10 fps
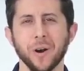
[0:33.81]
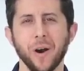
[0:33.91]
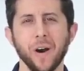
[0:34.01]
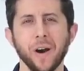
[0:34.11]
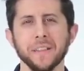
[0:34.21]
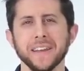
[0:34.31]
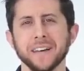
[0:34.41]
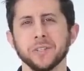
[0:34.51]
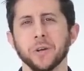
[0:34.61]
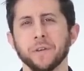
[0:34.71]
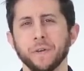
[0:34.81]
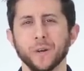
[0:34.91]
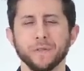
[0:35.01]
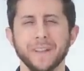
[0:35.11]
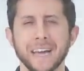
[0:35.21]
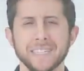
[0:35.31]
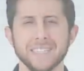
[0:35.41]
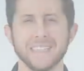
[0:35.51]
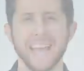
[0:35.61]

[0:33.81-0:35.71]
all the Altura Photo flashes